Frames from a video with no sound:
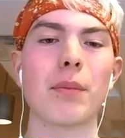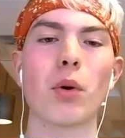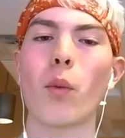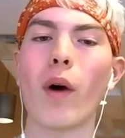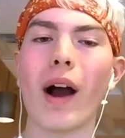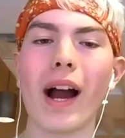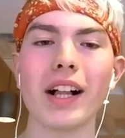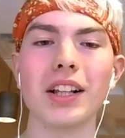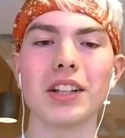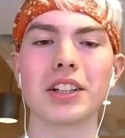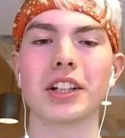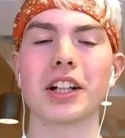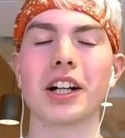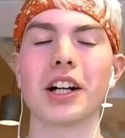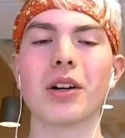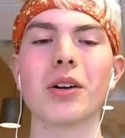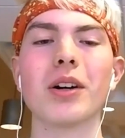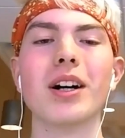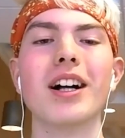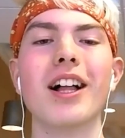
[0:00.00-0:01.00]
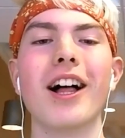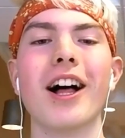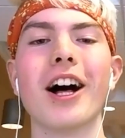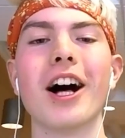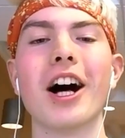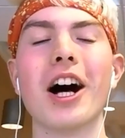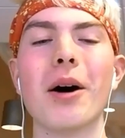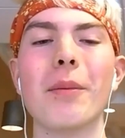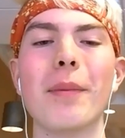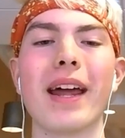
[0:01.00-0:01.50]
a while ago,
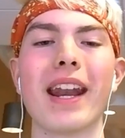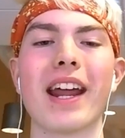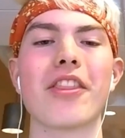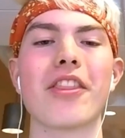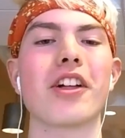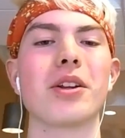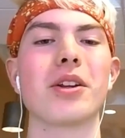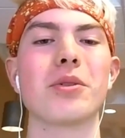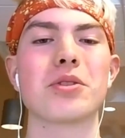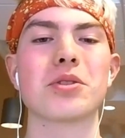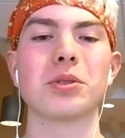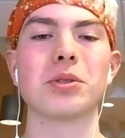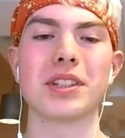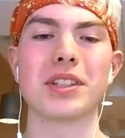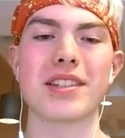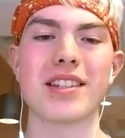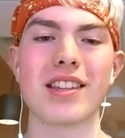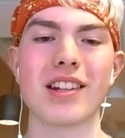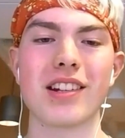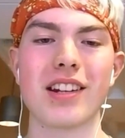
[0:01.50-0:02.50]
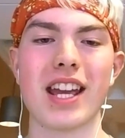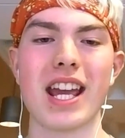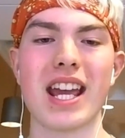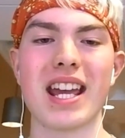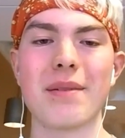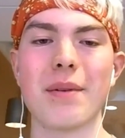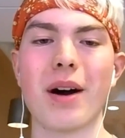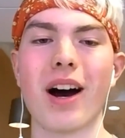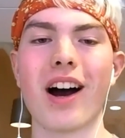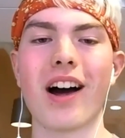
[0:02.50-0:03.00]
and I thought it was cool to see their
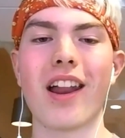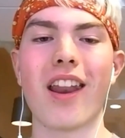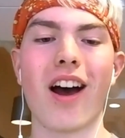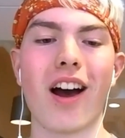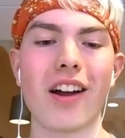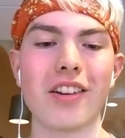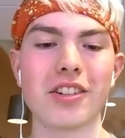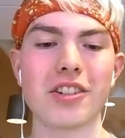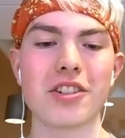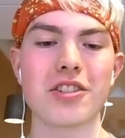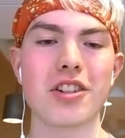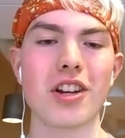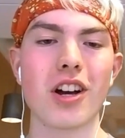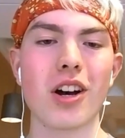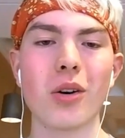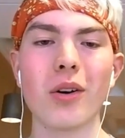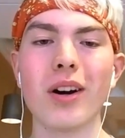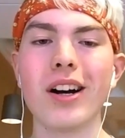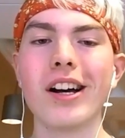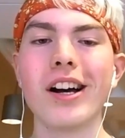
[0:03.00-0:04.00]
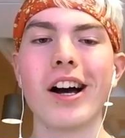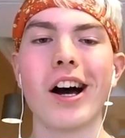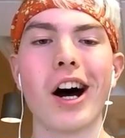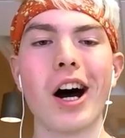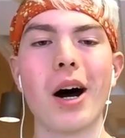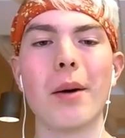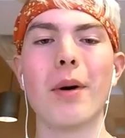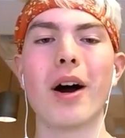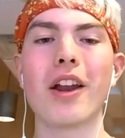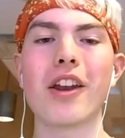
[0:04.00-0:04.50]
name on your show.
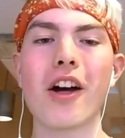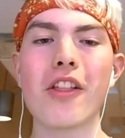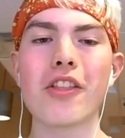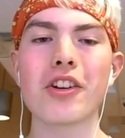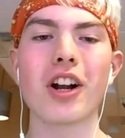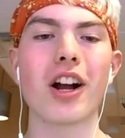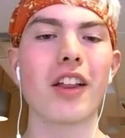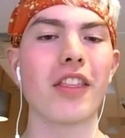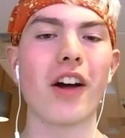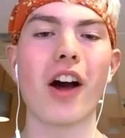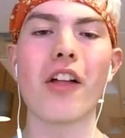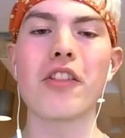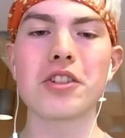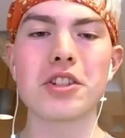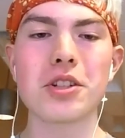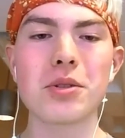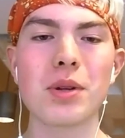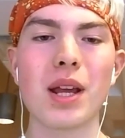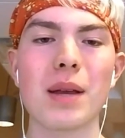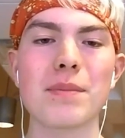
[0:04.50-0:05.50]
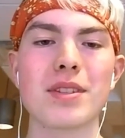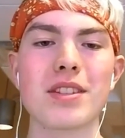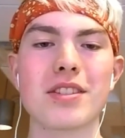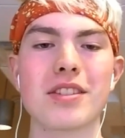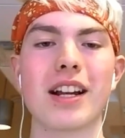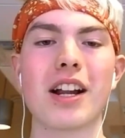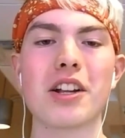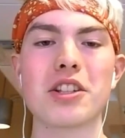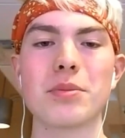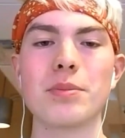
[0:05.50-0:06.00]
The other two names that stood
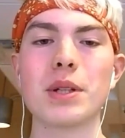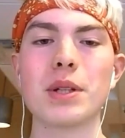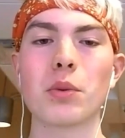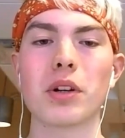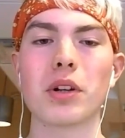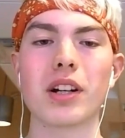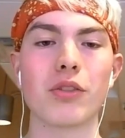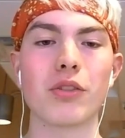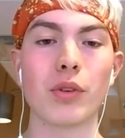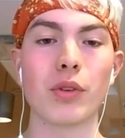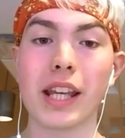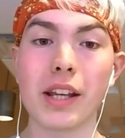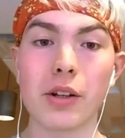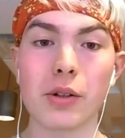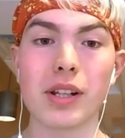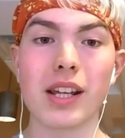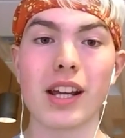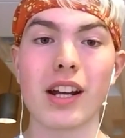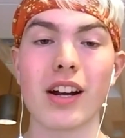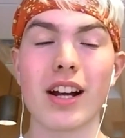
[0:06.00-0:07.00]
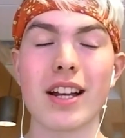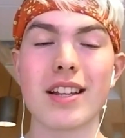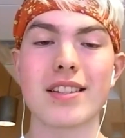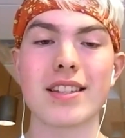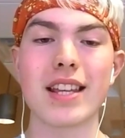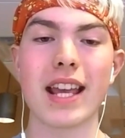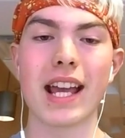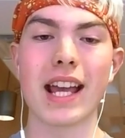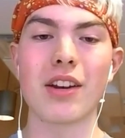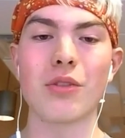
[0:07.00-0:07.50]
out to me were Ricky Gutierrez
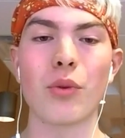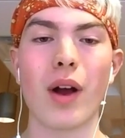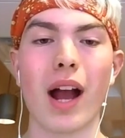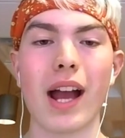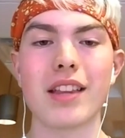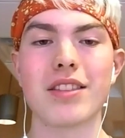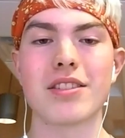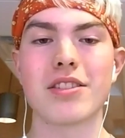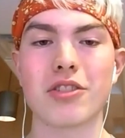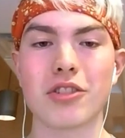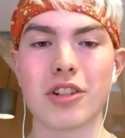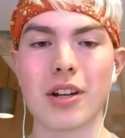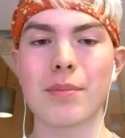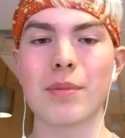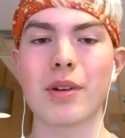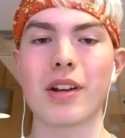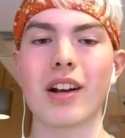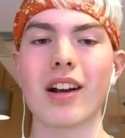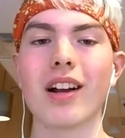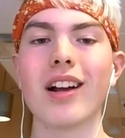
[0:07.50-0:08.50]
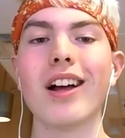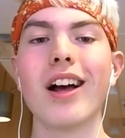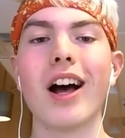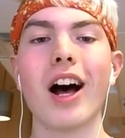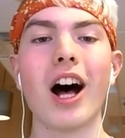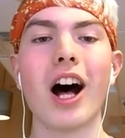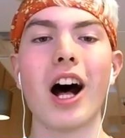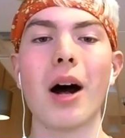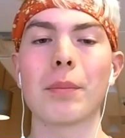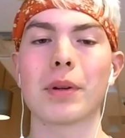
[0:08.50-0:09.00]
and Ryan Scribner,
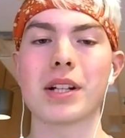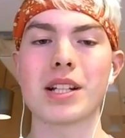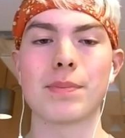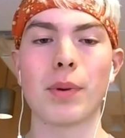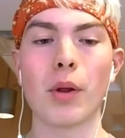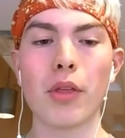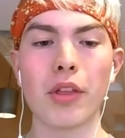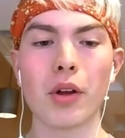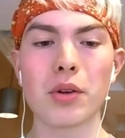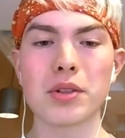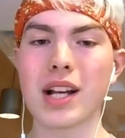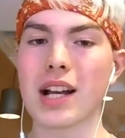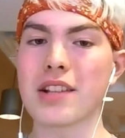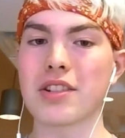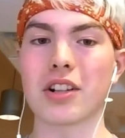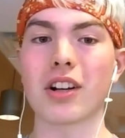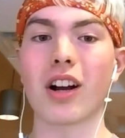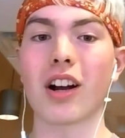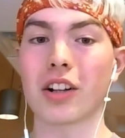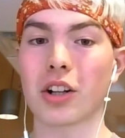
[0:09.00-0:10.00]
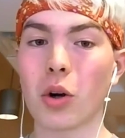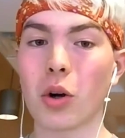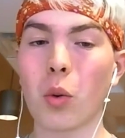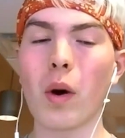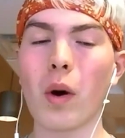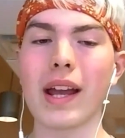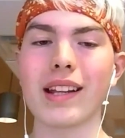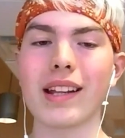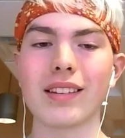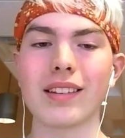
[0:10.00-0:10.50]
because both of those guys are
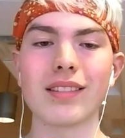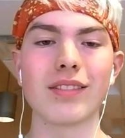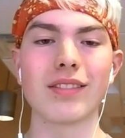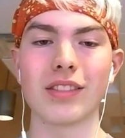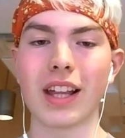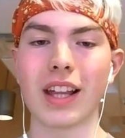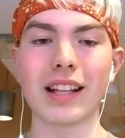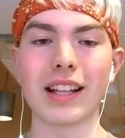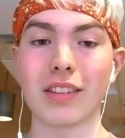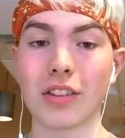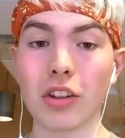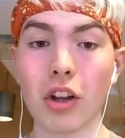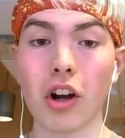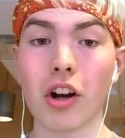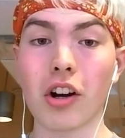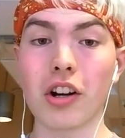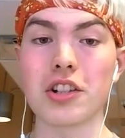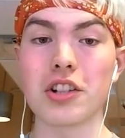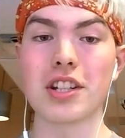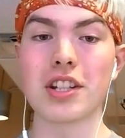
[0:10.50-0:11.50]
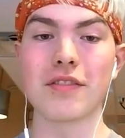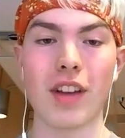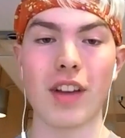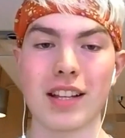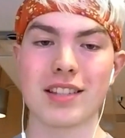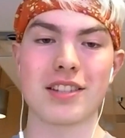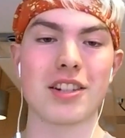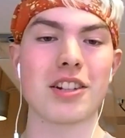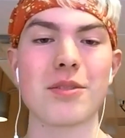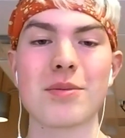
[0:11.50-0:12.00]
quite like large in
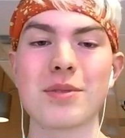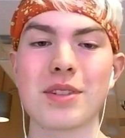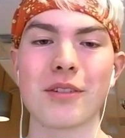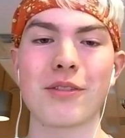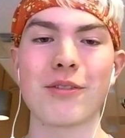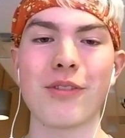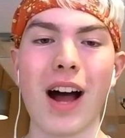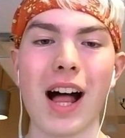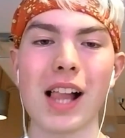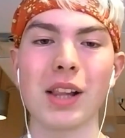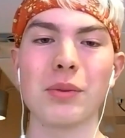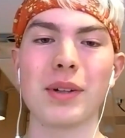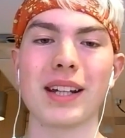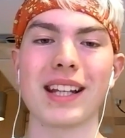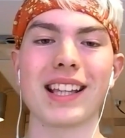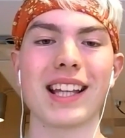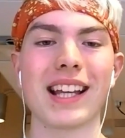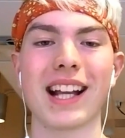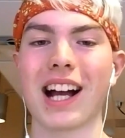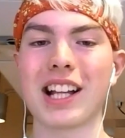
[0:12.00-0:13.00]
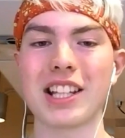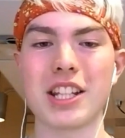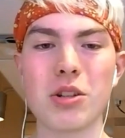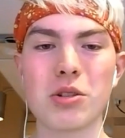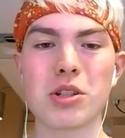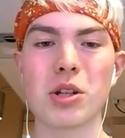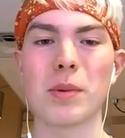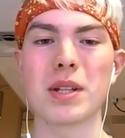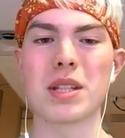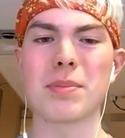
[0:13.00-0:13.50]
as terms of following, like on
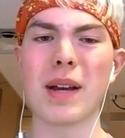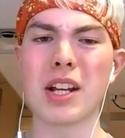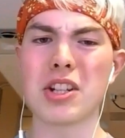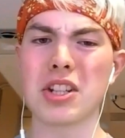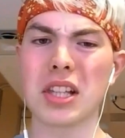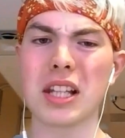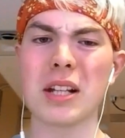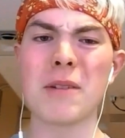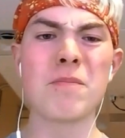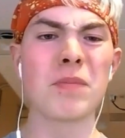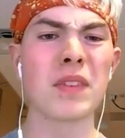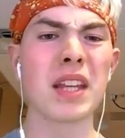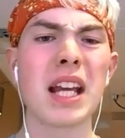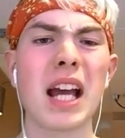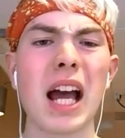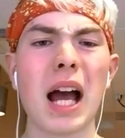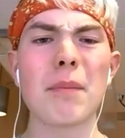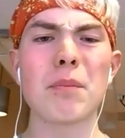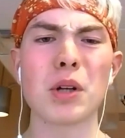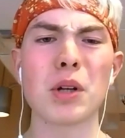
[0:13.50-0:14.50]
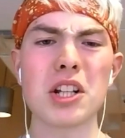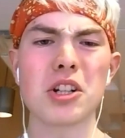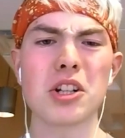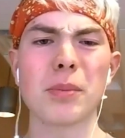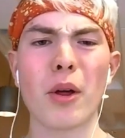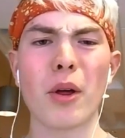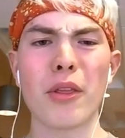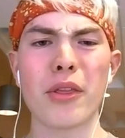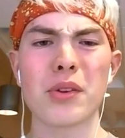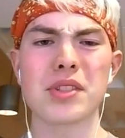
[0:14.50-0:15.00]
YouTube especially. I'm pretty sure
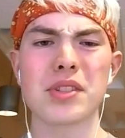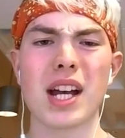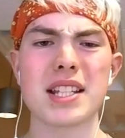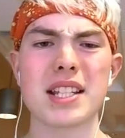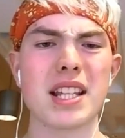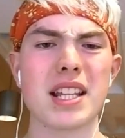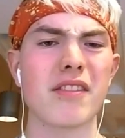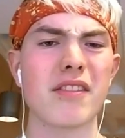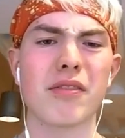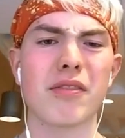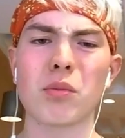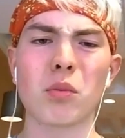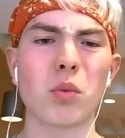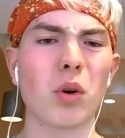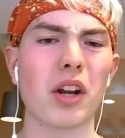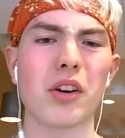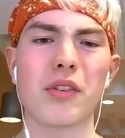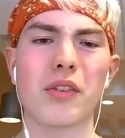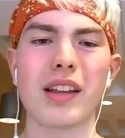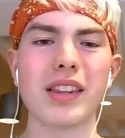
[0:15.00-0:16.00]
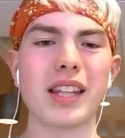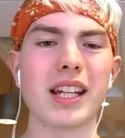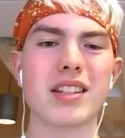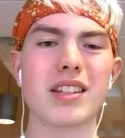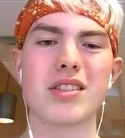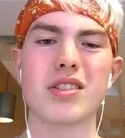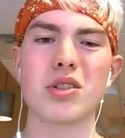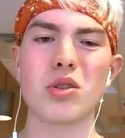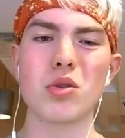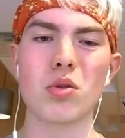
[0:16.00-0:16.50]
both those guys have around like
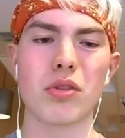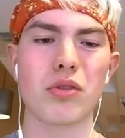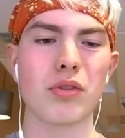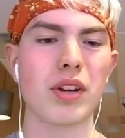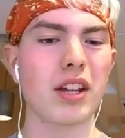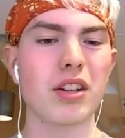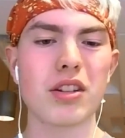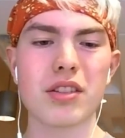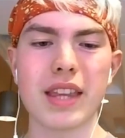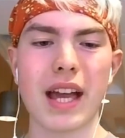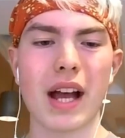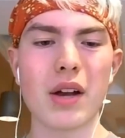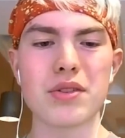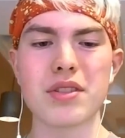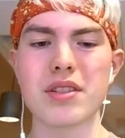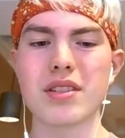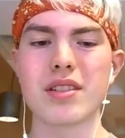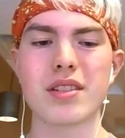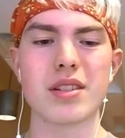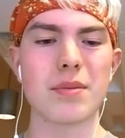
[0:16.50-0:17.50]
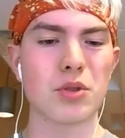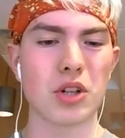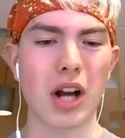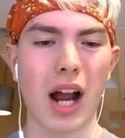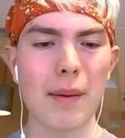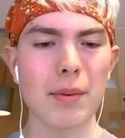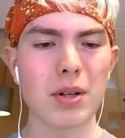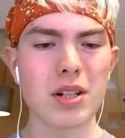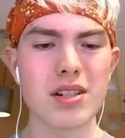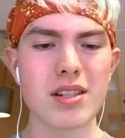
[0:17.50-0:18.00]
200,000-300,000
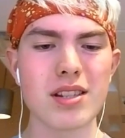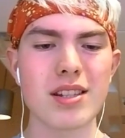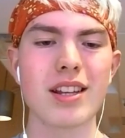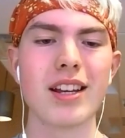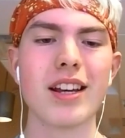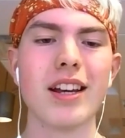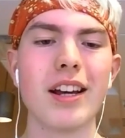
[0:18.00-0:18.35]
subscribers.